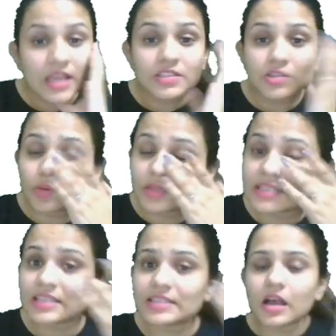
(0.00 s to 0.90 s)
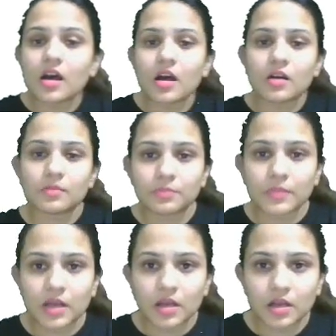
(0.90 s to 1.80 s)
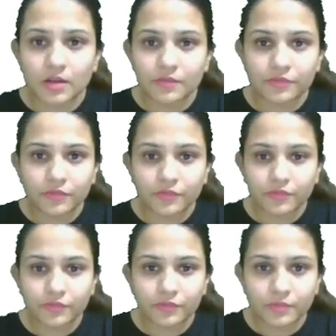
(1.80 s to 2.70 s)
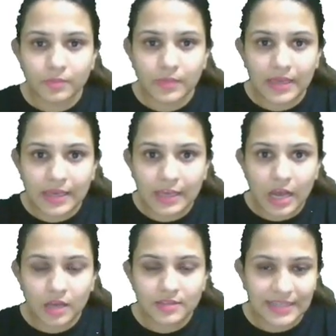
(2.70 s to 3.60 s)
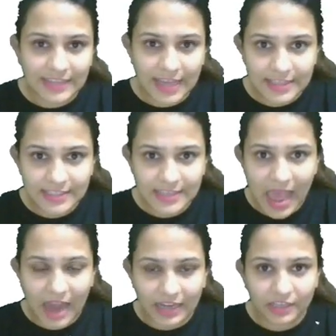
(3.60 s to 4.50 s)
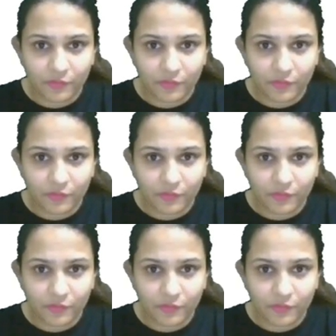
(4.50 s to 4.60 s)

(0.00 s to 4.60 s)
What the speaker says: So this is uh, a sentence in active